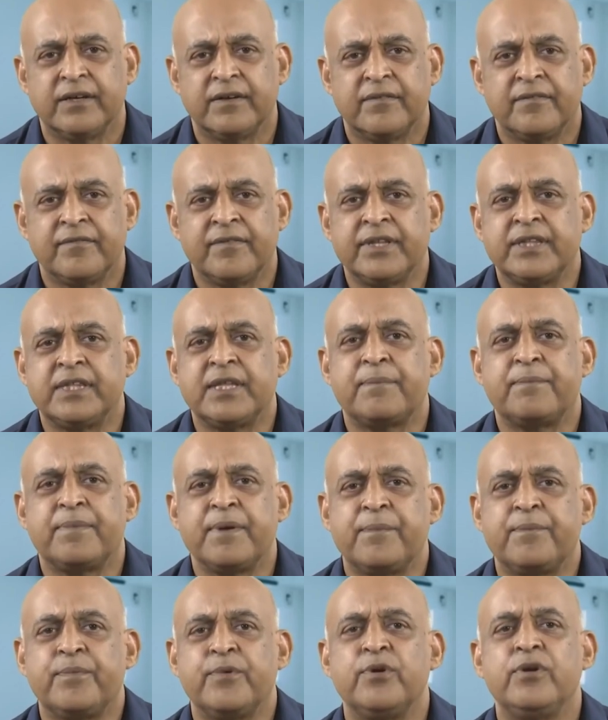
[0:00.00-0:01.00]
with the
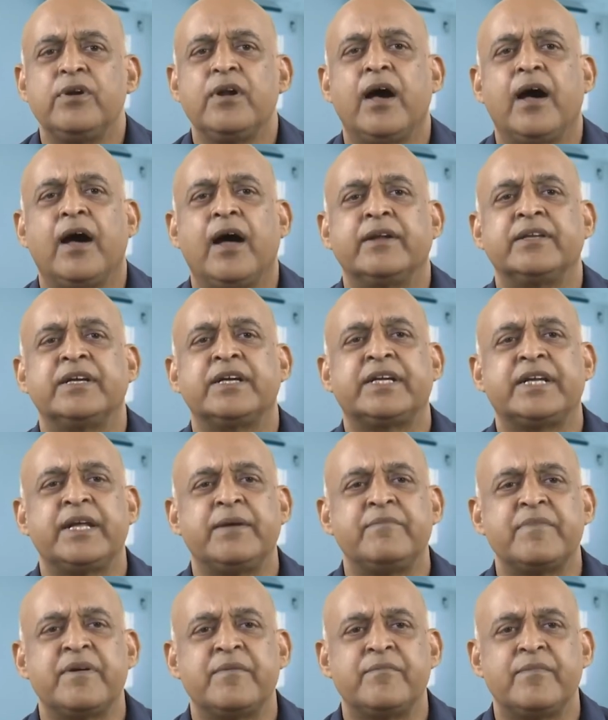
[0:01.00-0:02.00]
people or the
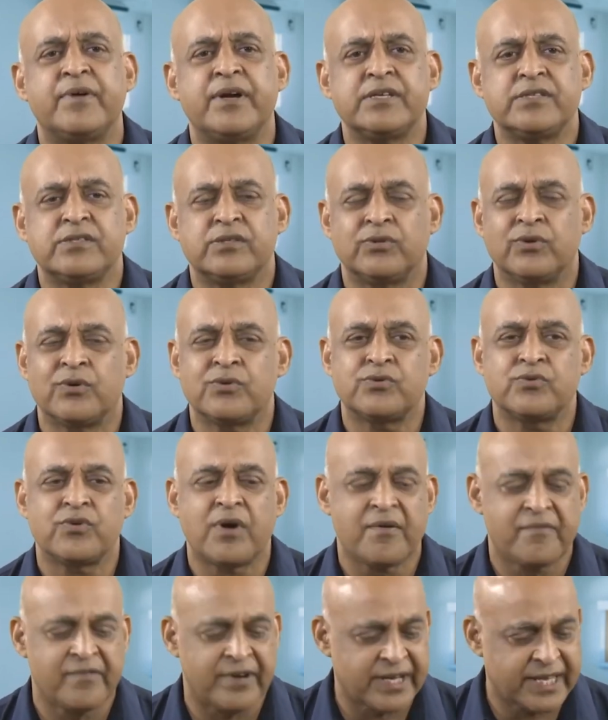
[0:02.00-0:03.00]
team members, those who
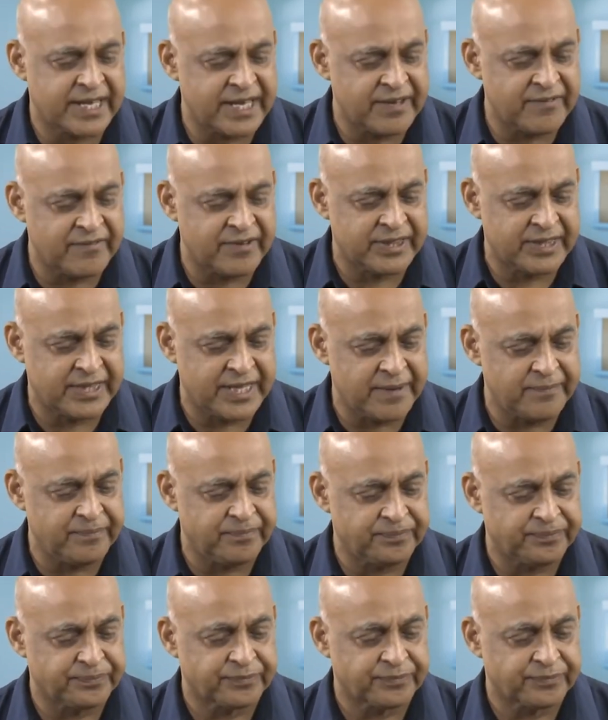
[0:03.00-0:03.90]
are working with them.